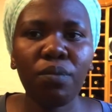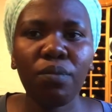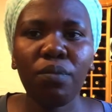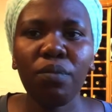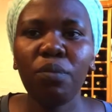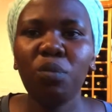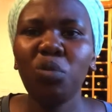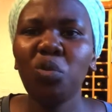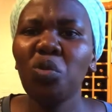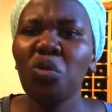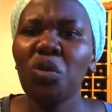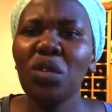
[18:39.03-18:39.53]

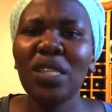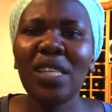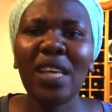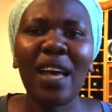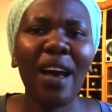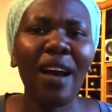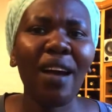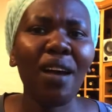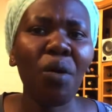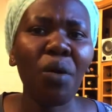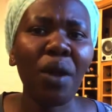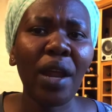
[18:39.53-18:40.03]
kutunza
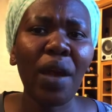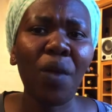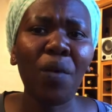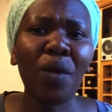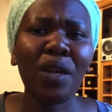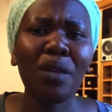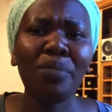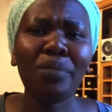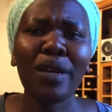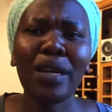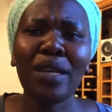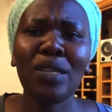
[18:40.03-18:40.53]
akauraiwa
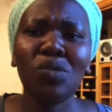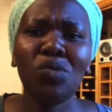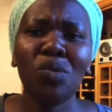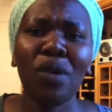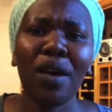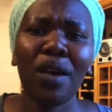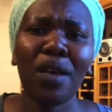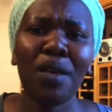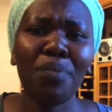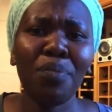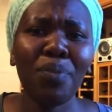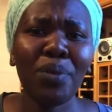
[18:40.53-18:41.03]
nemukadzi
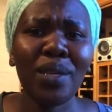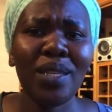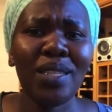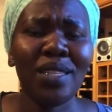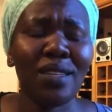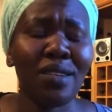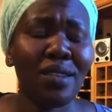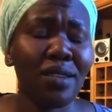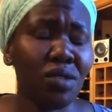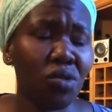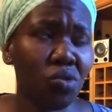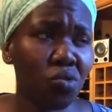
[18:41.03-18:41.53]
wake
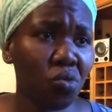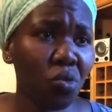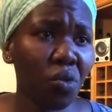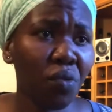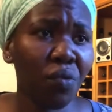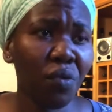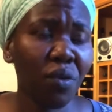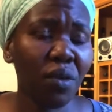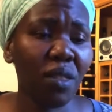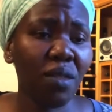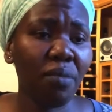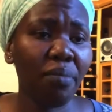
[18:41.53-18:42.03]
poison and so
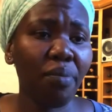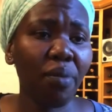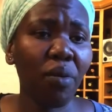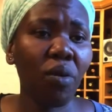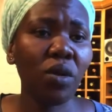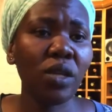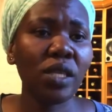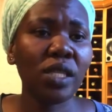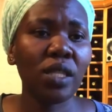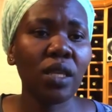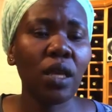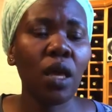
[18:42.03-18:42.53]
forth,
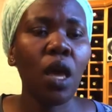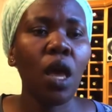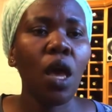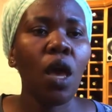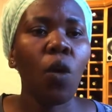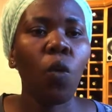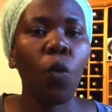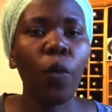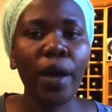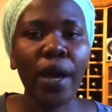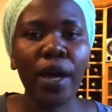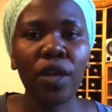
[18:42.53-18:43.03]
because
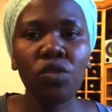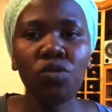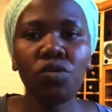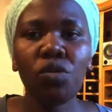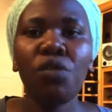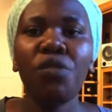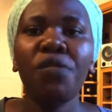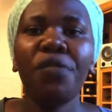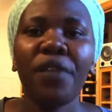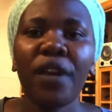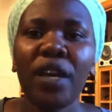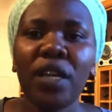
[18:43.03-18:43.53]
we are
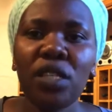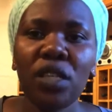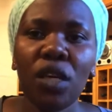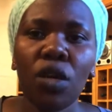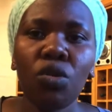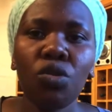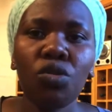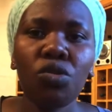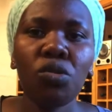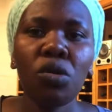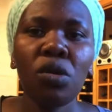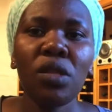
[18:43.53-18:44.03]
so
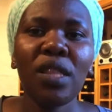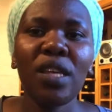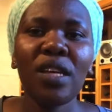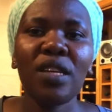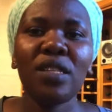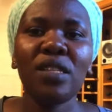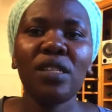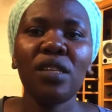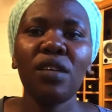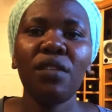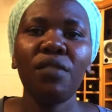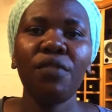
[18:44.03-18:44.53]
fragile, so
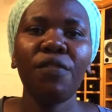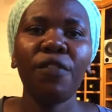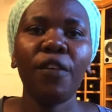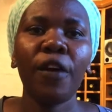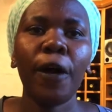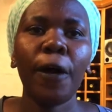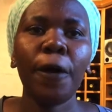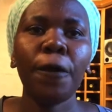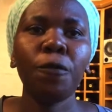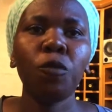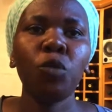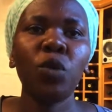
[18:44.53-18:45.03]
that if
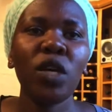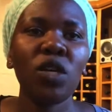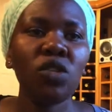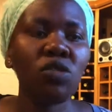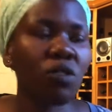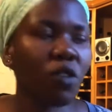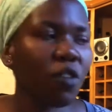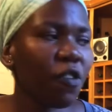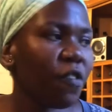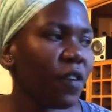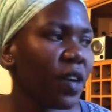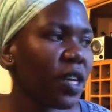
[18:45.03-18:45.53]
we are
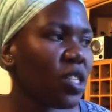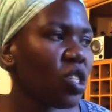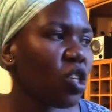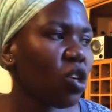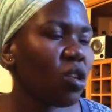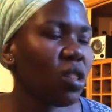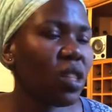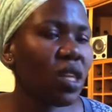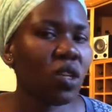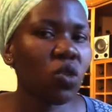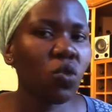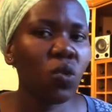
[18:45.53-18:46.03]
so
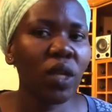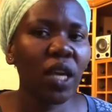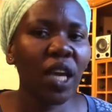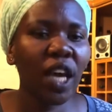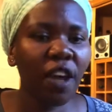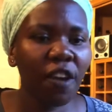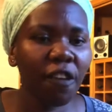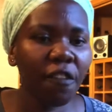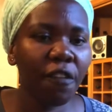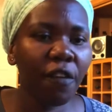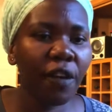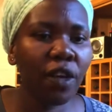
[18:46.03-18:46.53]
fragile that we
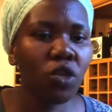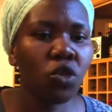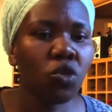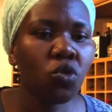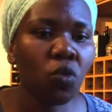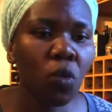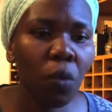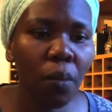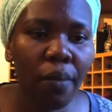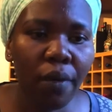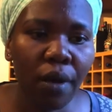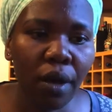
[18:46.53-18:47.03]
can't fight
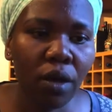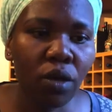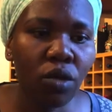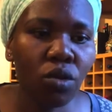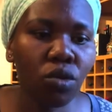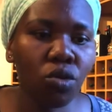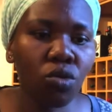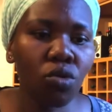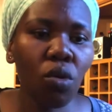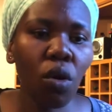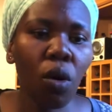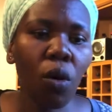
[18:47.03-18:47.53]
you back.
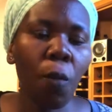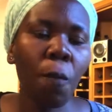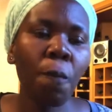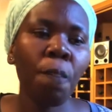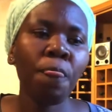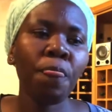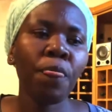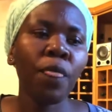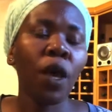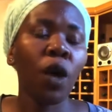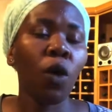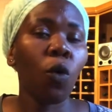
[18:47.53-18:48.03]
So
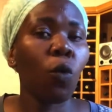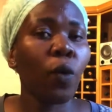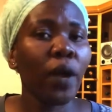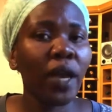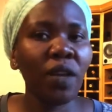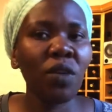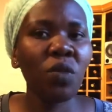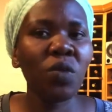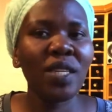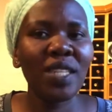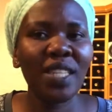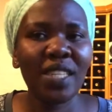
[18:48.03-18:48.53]

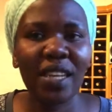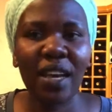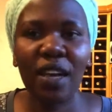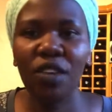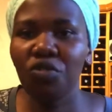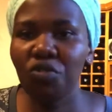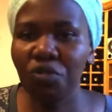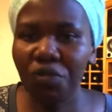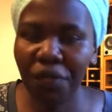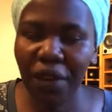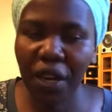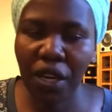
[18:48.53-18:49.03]
when we try
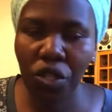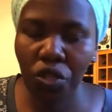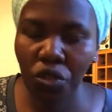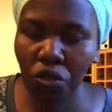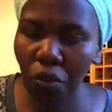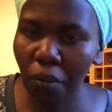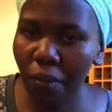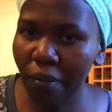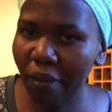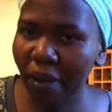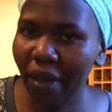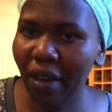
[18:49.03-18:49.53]
to fight
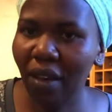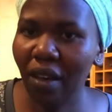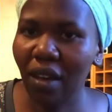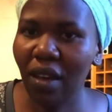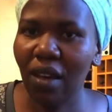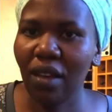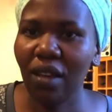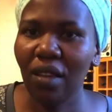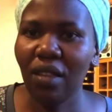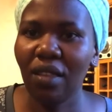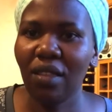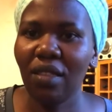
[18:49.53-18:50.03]
you
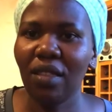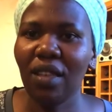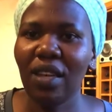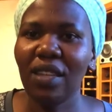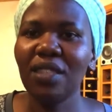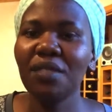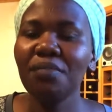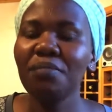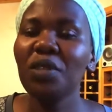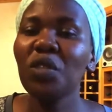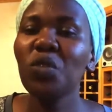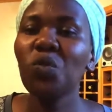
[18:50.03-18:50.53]
back,
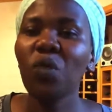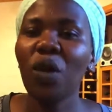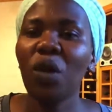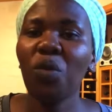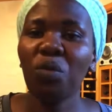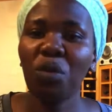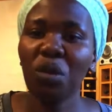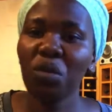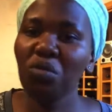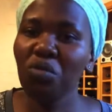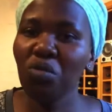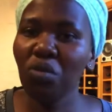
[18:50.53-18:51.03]
that means we are
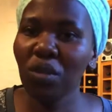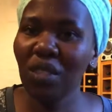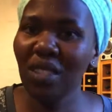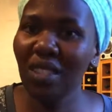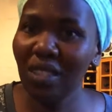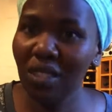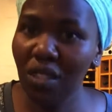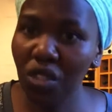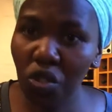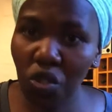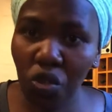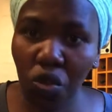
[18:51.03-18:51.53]
going to
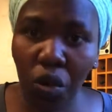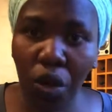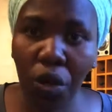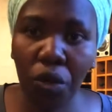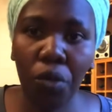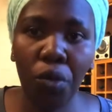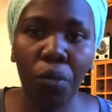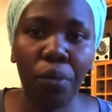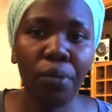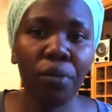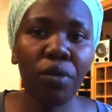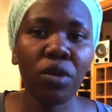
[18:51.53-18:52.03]
destroy
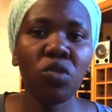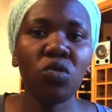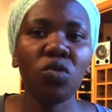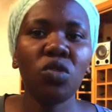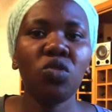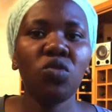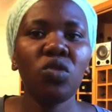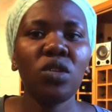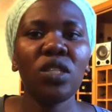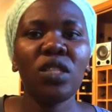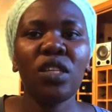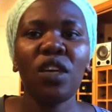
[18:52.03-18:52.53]
you, because we
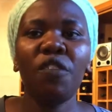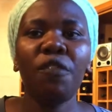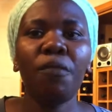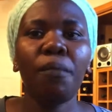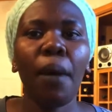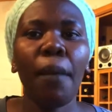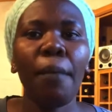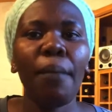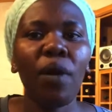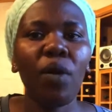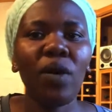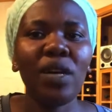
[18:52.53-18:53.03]
don't have
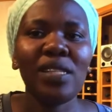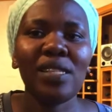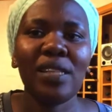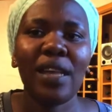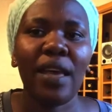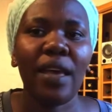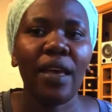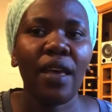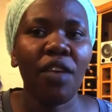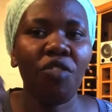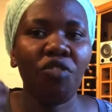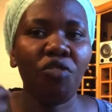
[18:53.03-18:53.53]
my powers
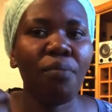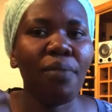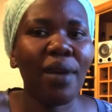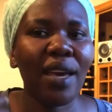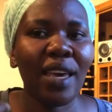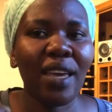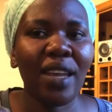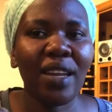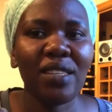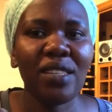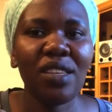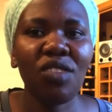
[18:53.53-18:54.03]
like
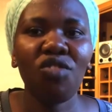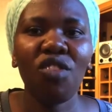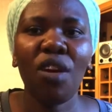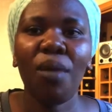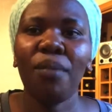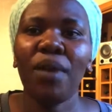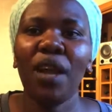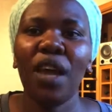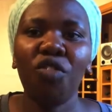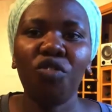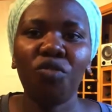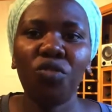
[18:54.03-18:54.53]
Ezubakira says
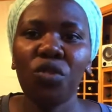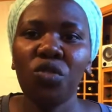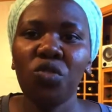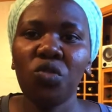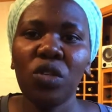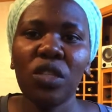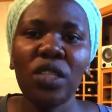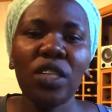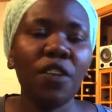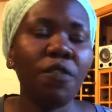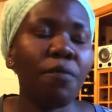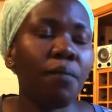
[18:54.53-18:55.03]
we
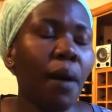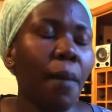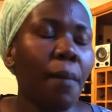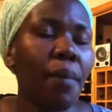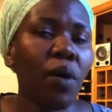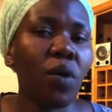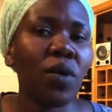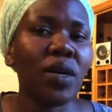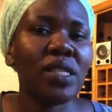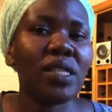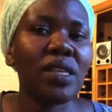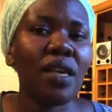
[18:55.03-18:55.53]
don't have my
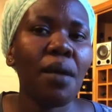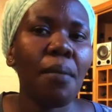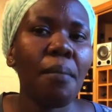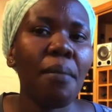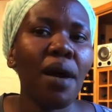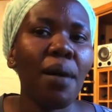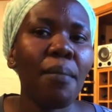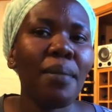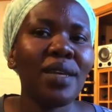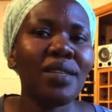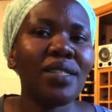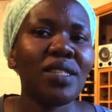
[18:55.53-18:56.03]
powers
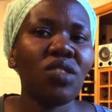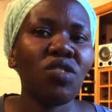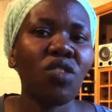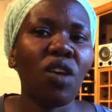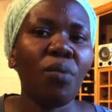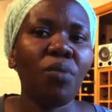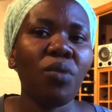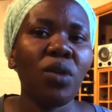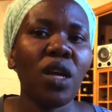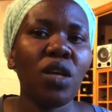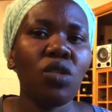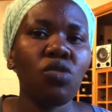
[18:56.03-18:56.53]
Mbama says
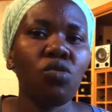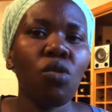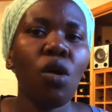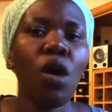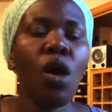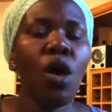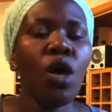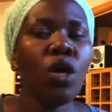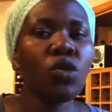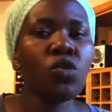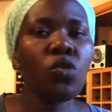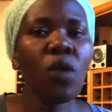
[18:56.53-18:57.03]
amunazo.
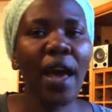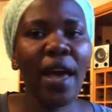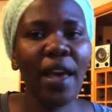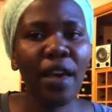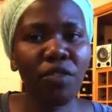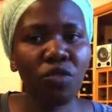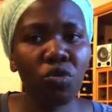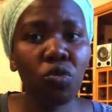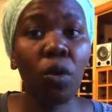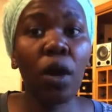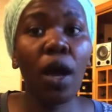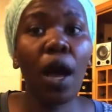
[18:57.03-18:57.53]
So I
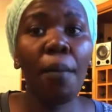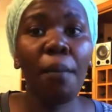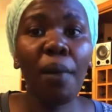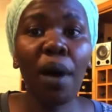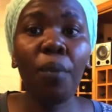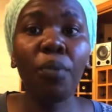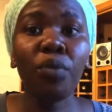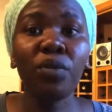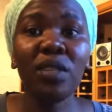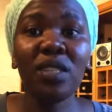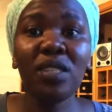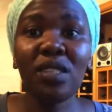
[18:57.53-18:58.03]
have to come
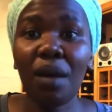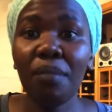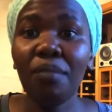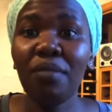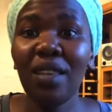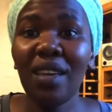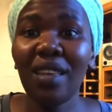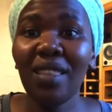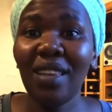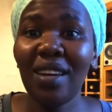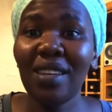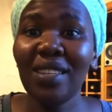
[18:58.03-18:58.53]
up with
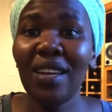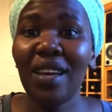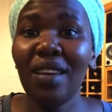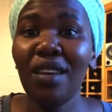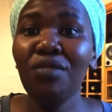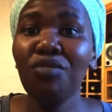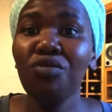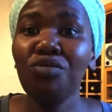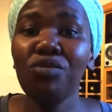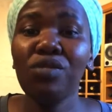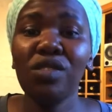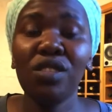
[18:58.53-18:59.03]
something that I
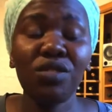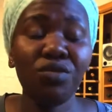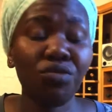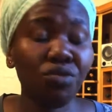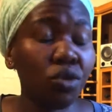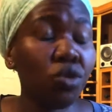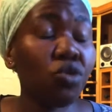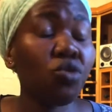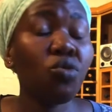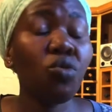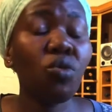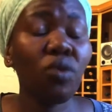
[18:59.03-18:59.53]
have to
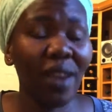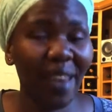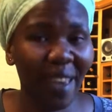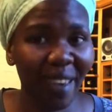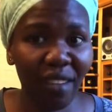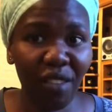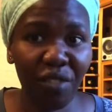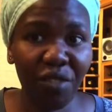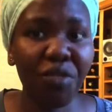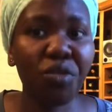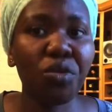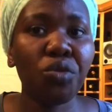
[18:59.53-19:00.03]
defeat you
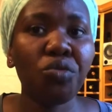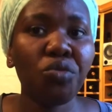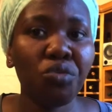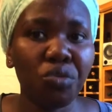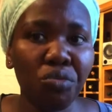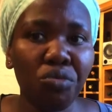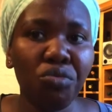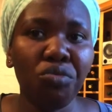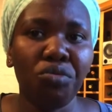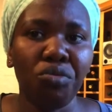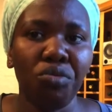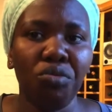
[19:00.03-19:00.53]
like for
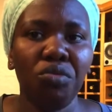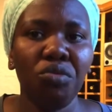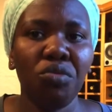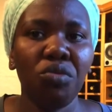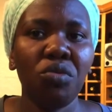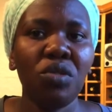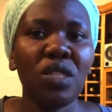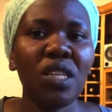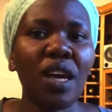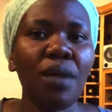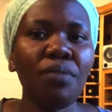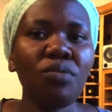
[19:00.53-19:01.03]
good.
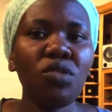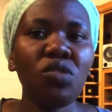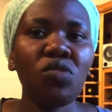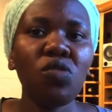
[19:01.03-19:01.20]
So I